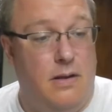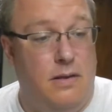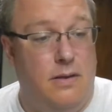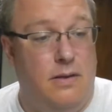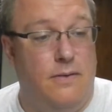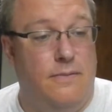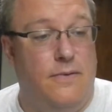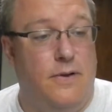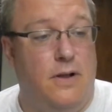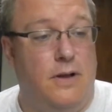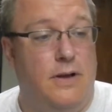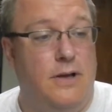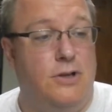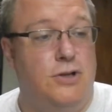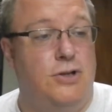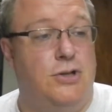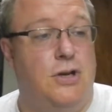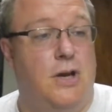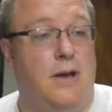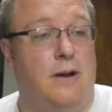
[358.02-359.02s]
the Vulcan
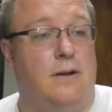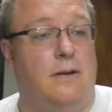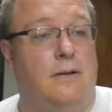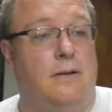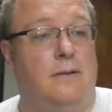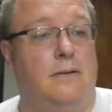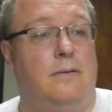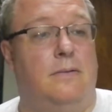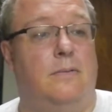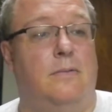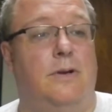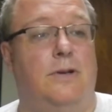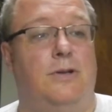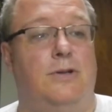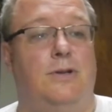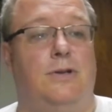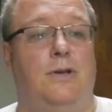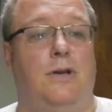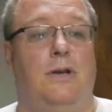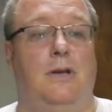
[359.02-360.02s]
shuttle,
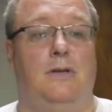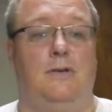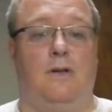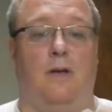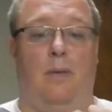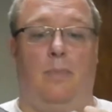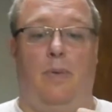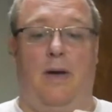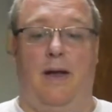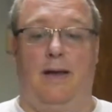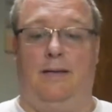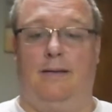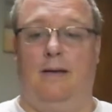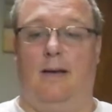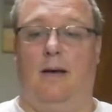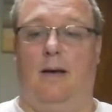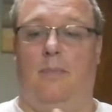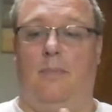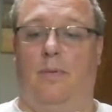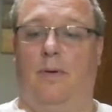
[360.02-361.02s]
which is all
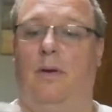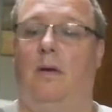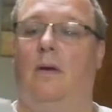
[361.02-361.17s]
painted up.